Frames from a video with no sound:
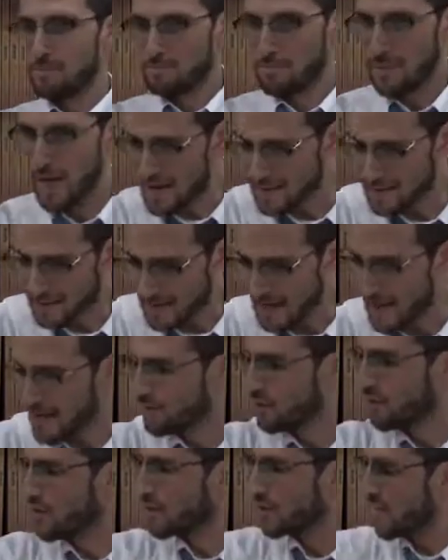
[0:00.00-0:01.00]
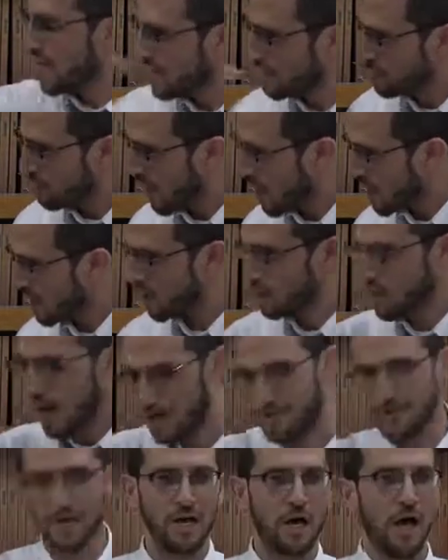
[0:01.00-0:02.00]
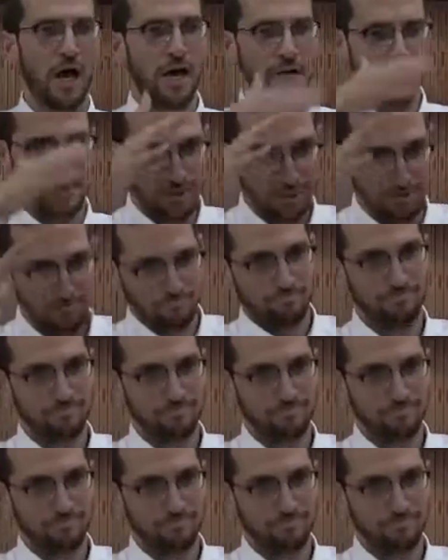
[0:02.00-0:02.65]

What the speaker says: Light the candles, say the bracha, cover the eyes.